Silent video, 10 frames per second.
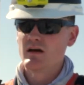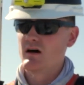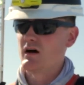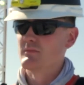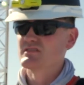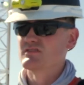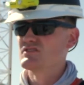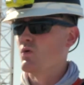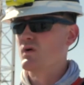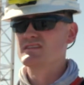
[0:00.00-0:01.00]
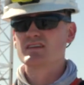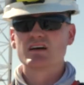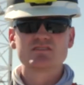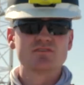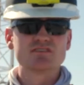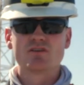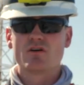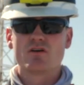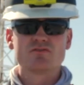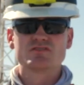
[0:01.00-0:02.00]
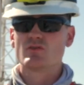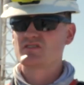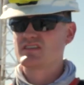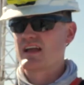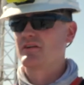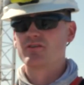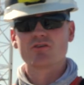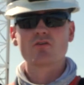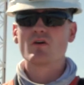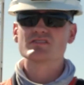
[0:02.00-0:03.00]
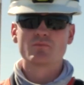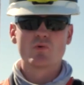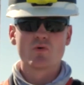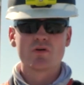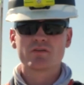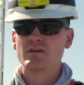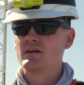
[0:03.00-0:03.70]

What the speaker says: So there's no one size fits all. There's no standard across the board.